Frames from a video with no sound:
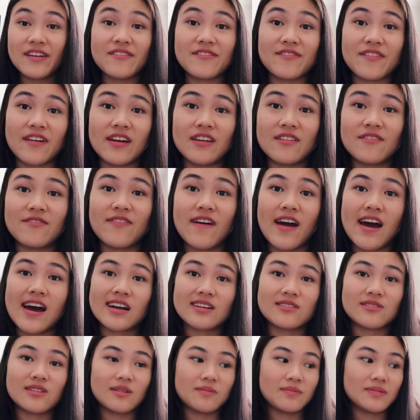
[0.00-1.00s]
Fun
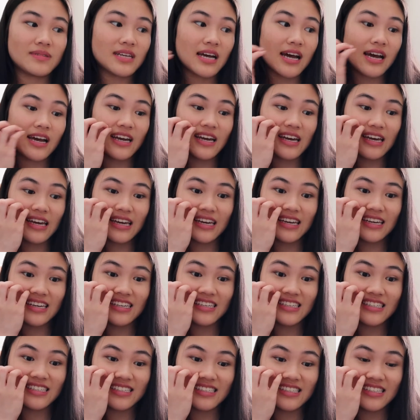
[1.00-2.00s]
fact, Red Pitaya
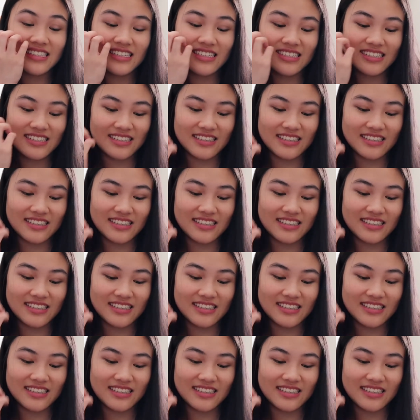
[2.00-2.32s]
is